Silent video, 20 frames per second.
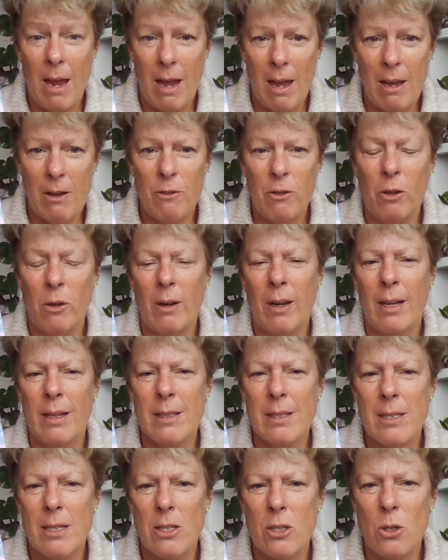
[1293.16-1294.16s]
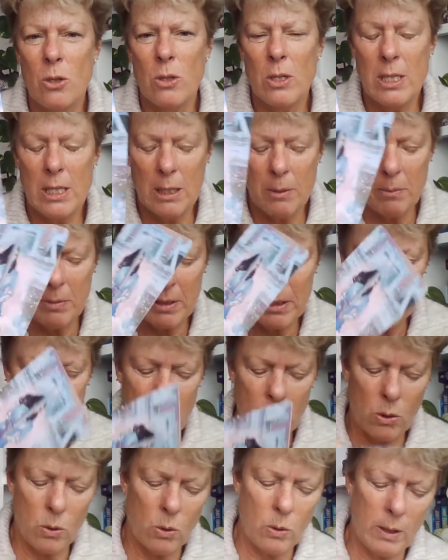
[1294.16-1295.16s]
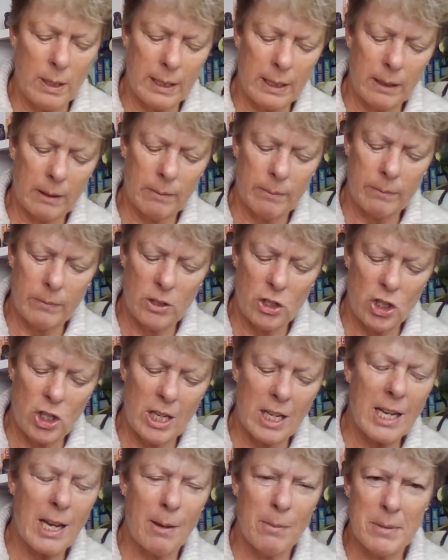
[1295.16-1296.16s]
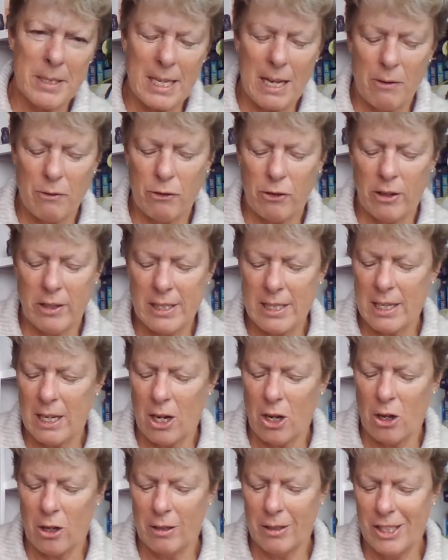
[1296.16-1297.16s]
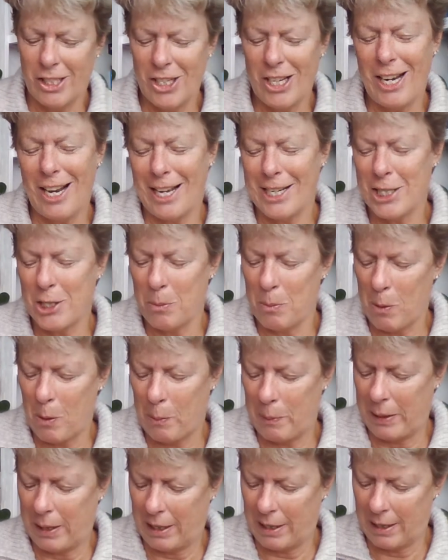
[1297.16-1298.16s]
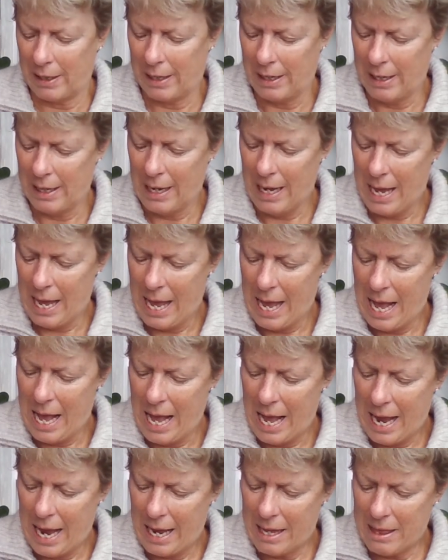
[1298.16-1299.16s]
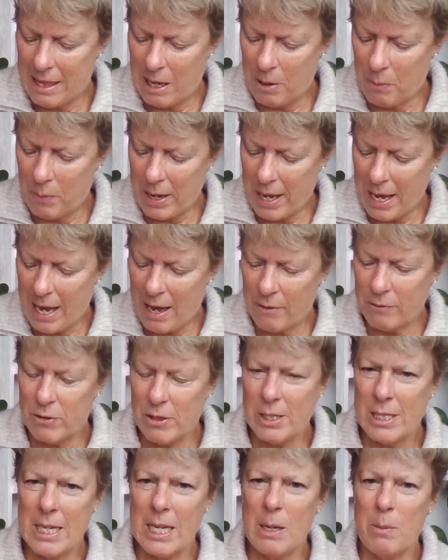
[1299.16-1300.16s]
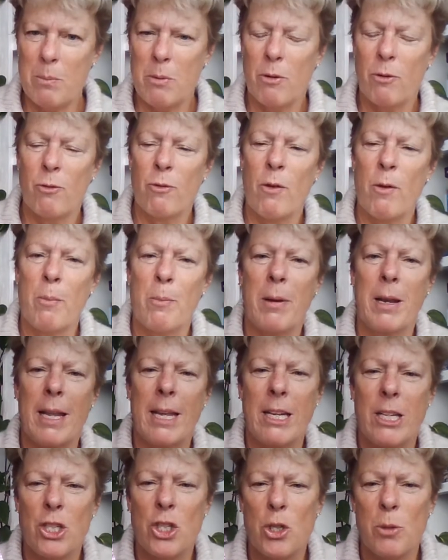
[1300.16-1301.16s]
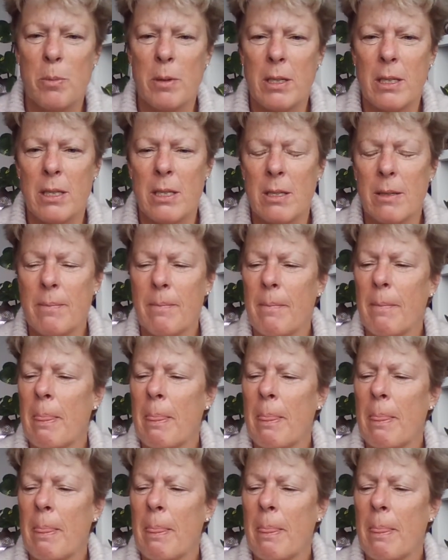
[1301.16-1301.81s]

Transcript: Have you answered your deepest calling? She comes up for us a lot. She likes to pop in. And then we have deep replenishment.